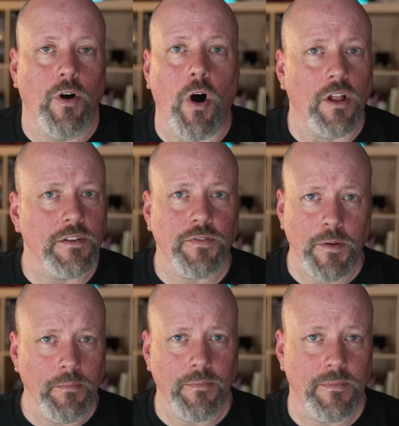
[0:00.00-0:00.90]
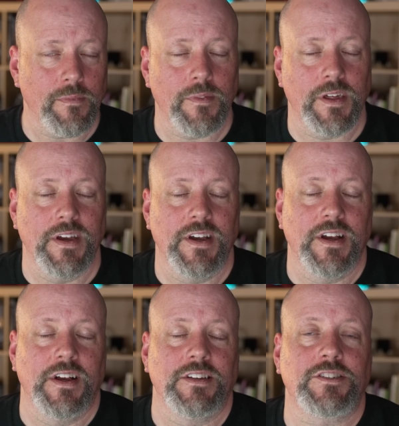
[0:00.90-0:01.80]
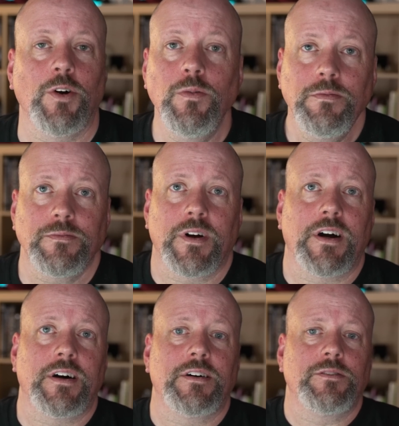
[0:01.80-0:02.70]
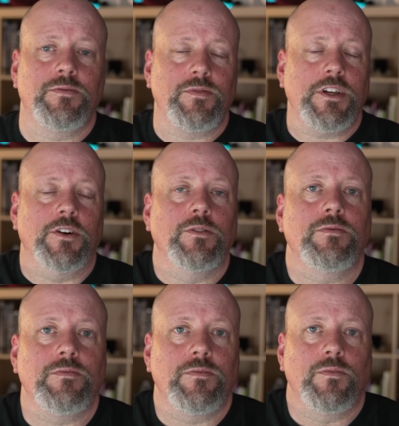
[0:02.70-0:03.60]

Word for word: All of them? So, uh, you know,